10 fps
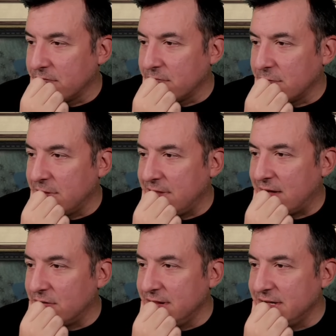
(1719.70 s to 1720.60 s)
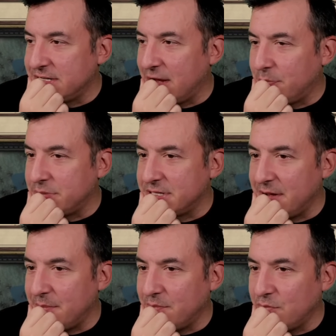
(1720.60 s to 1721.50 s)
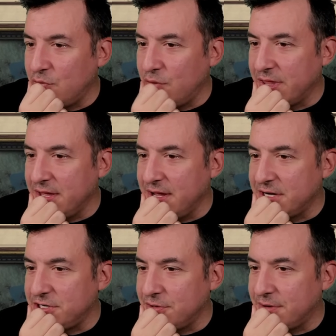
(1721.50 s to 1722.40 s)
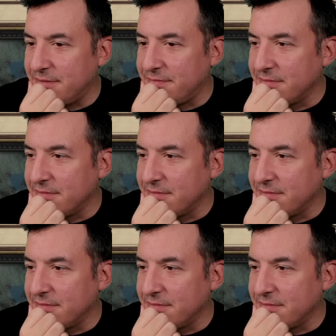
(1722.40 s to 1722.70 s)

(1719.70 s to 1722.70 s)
That'll at least help some with the issue of